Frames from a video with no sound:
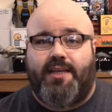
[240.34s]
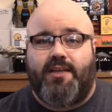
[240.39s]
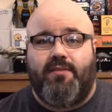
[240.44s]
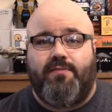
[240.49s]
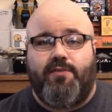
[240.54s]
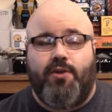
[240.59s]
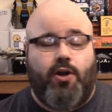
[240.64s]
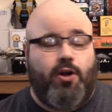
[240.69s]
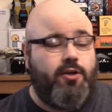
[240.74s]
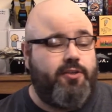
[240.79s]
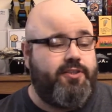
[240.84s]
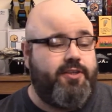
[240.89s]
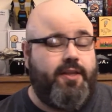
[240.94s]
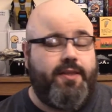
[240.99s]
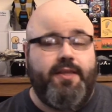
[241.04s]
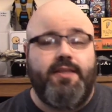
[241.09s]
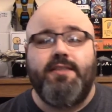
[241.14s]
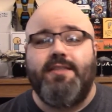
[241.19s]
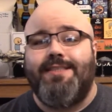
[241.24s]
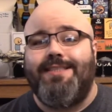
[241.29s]
of cards. Now
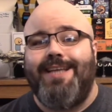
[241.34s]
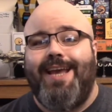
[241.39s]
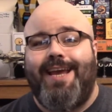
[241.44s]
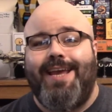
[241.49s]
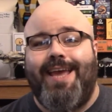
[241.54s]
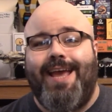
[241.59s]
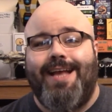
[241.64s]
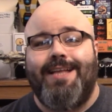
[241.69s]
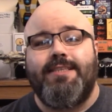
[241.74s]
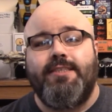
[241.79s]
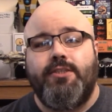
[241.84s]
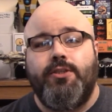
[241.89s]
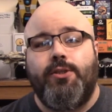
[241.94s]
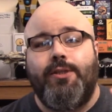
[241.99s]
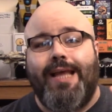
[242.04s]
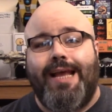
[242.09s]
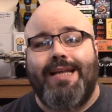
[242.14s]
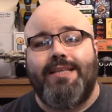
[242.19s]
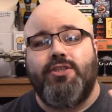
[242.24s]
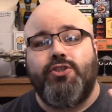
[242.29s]
this deck has to
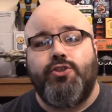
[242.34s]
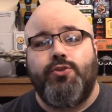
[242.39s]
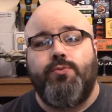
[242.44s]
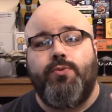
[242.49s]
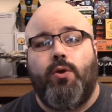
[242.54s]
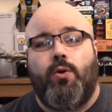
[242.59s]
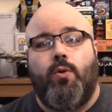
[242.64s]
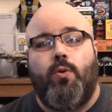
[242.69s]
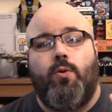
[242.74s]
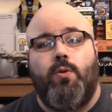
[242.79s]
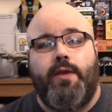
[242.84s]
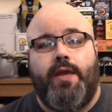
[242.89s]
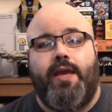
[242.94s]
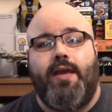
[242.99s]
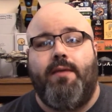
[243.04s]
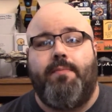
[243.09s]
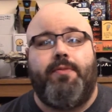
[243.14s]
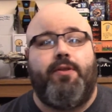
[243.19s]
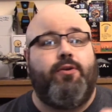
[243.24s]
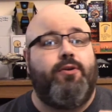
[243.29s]
last you the whole
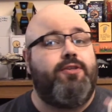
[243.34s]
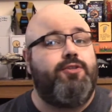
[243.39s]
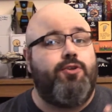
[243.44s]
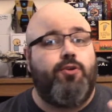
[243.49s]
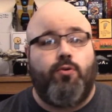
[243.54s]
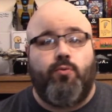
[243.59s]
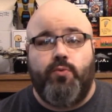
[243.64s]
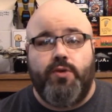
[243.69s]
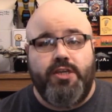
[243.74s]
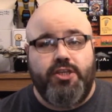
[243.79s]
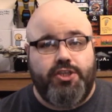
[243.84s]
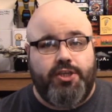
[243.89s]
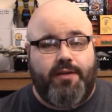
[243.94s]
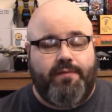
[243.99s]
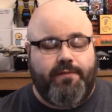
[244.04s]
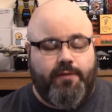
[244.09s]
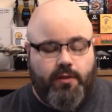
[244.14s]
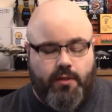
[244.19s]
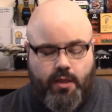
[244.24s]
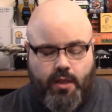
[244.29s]
game. There is no
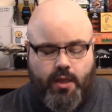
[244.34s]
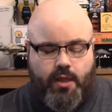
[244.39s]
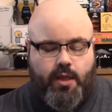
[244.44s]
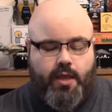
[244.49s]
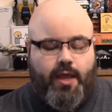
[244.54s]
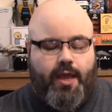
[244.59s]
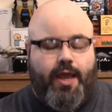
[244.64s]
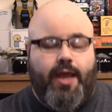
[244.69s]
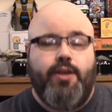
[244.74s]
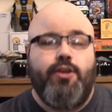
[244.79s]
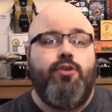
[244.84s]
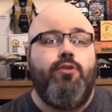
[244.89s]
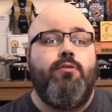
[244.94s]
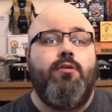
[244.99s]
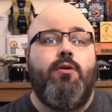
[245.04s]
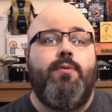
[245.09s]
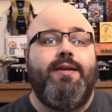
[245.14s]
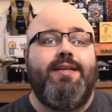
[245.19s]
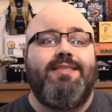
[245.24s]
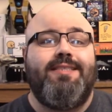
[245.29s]
reshuffle. And you
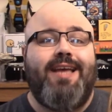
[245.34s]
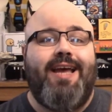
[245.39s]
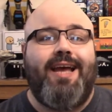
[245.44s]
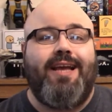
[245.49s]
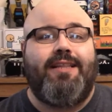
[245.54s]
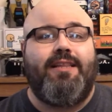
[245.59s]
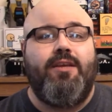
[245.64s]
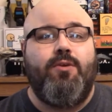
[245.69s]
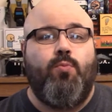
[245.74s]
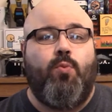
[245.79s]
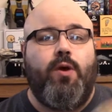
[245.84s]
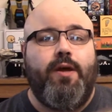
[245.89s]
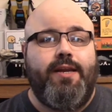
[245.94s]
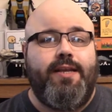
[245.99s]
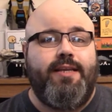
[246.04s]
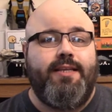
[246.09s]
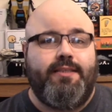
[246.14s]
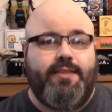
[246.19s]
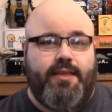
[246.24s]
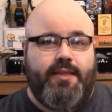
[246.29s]
know exactly
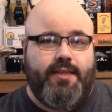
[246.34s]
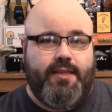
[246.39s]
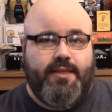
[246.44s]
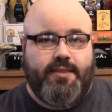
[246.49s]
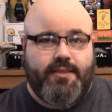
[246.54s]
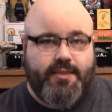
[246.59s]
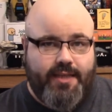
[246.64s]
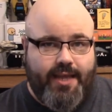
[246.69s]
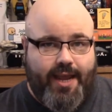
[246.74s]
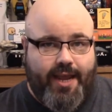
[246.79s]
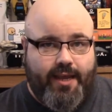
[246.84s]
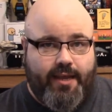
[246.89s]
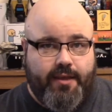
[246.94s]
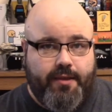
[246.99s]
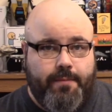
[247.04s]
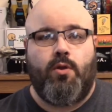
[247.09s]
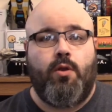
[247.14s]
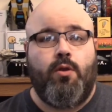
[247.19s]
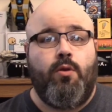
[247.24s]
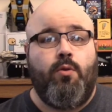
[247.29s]
what is in this
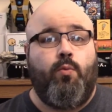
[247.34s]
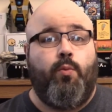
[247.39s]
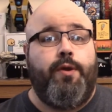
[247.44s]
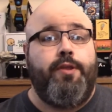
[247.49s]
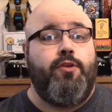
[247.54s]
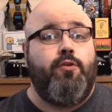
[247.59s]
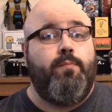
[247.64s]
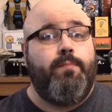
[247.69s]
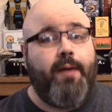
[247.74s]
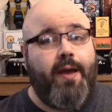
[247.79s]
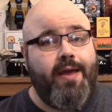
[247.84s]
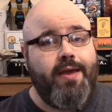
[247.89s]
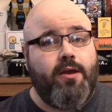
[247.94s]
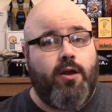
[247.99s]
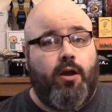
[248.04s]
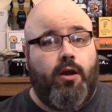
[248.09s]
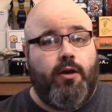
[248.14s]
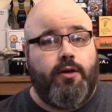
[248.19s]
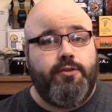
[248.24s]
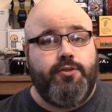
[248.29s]
deck. When you buy
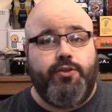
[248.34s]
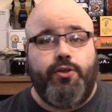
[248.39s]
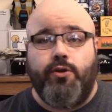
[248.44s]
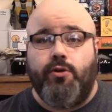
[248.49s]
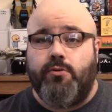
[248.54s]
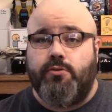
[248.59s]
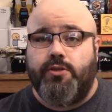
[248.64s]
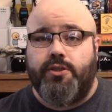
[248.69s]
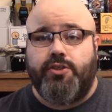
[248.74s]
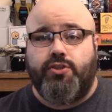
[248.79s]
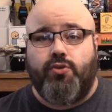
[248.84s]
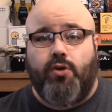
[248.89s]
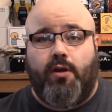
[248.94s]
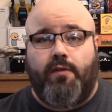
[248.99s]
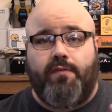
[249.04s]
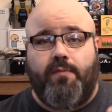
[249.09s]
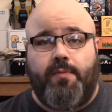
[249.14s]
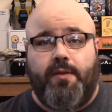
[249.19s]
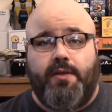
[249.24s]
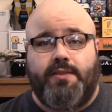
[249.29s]
cards, you don't just draw
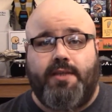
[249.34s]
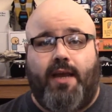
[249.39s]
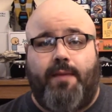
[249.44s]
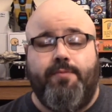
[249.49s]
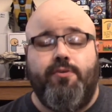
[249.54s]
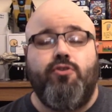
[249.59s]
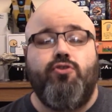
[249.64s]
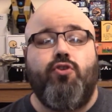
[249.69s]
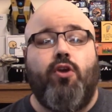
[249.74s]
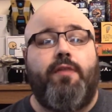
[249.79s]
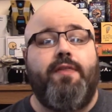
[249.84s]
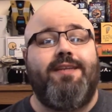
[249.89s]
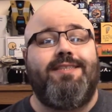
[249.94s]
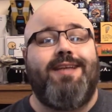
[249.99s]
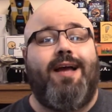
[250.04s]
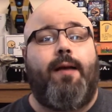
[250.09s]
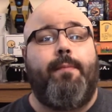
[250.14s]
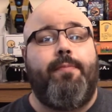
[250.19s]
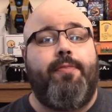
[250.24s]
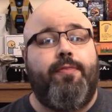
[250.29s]
from the top, you draw the
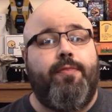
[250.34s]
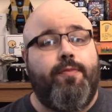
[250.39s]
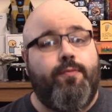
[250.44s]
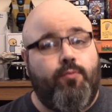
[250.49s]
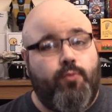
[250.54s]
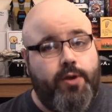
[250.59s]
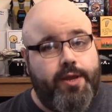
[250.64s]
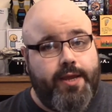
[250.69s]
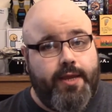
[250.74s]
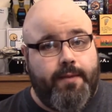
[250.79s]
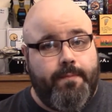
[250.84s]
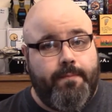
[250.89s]
top 3.